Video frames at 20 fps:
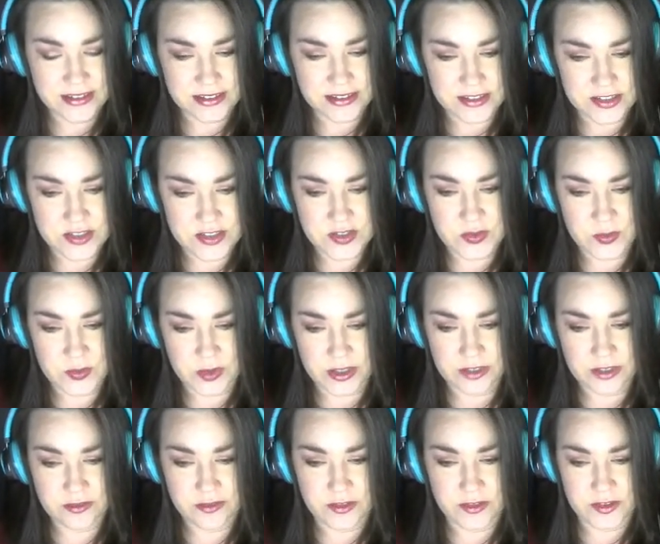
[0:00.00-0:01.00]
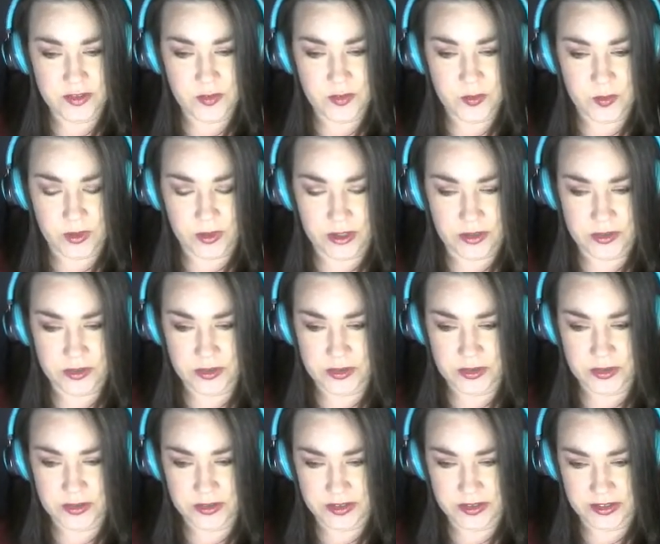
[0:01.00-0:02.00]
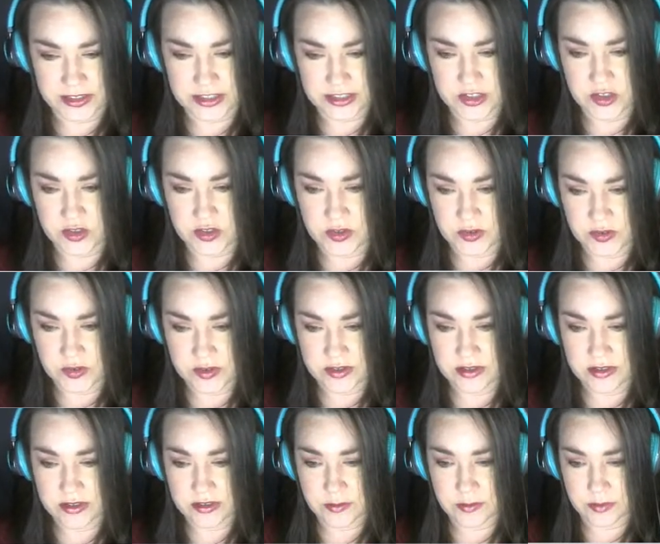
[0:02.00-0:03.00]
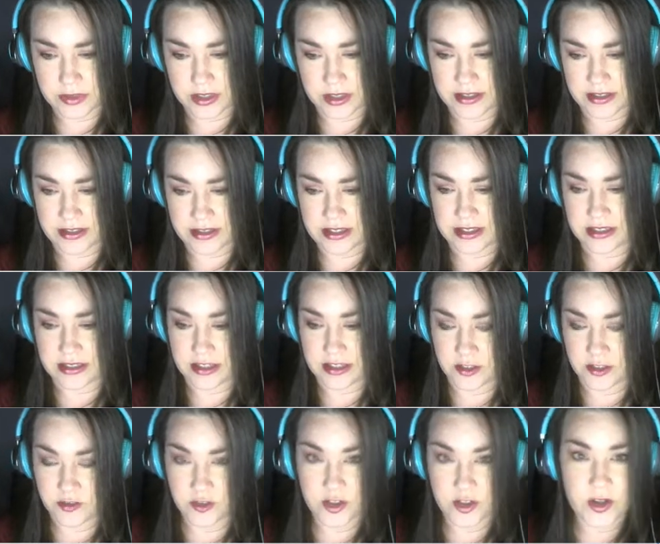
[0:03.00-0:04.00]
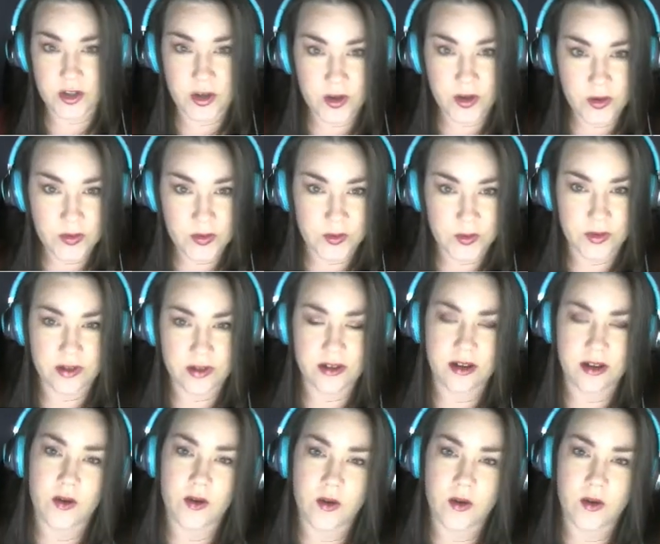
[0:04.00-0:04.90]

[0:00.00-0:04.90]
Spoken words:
This is one for the water cooler. It's used to supply the kick for Coke.